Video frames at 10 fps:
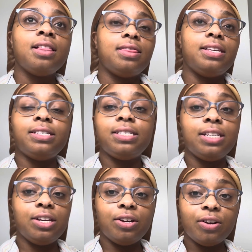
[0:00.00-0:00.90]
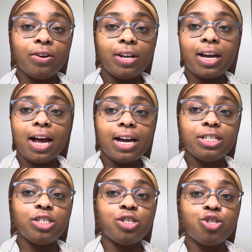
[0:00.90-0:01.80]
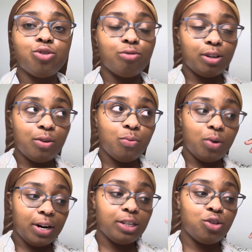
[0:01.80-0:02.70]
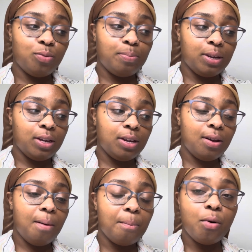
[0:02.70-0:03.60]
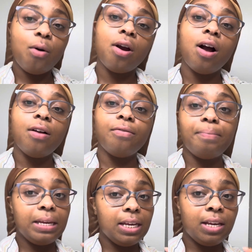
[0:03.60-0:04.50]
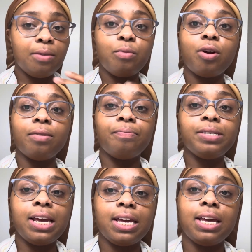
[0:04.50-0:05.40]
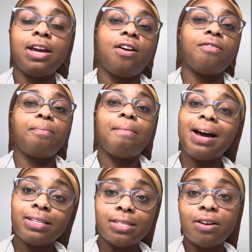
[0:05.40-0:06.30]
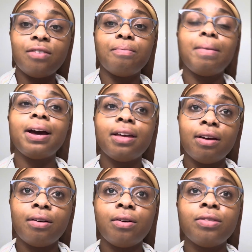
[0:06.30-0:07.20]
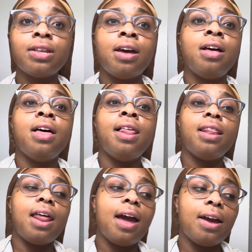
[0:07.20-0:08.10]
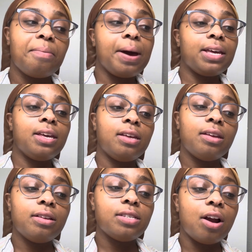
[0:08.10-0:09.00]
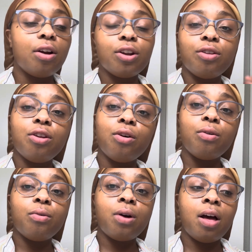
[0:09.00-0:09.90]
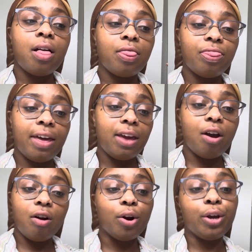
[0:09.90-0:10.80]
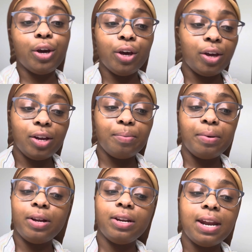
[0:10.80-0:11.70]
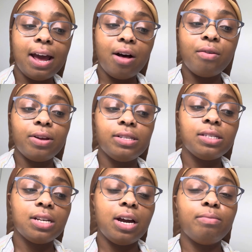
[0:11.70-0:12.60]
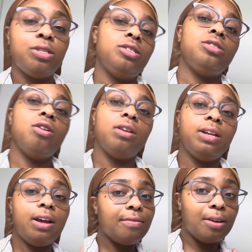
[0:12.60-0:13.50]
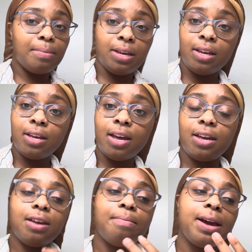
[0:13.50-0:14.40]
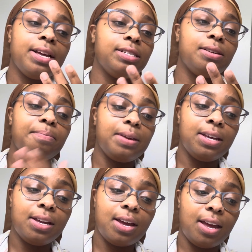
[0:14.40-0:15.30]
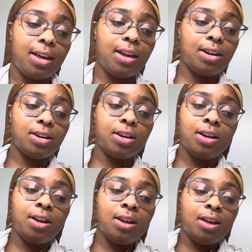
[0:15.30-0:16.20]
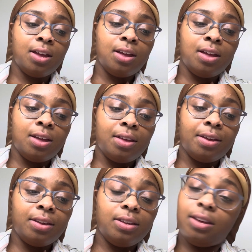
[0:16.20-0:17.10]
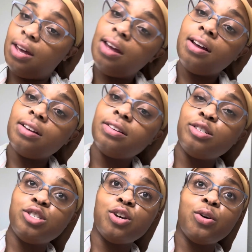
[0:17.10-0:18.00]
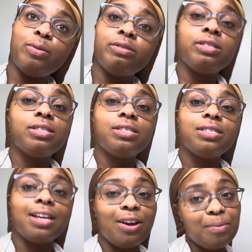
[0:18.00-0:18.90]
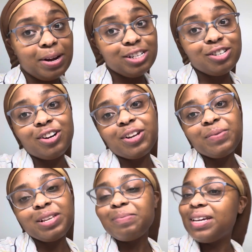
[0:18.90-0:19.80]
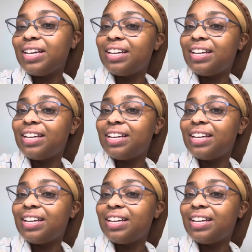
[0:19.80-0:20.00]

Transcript: This year, like, I just truly wanted to be more of me, more of taking care of myself, my health. Like, my kids, I already know they are good, but now it's time to start loving me and get back into me. And yeah, so stay on my journey with me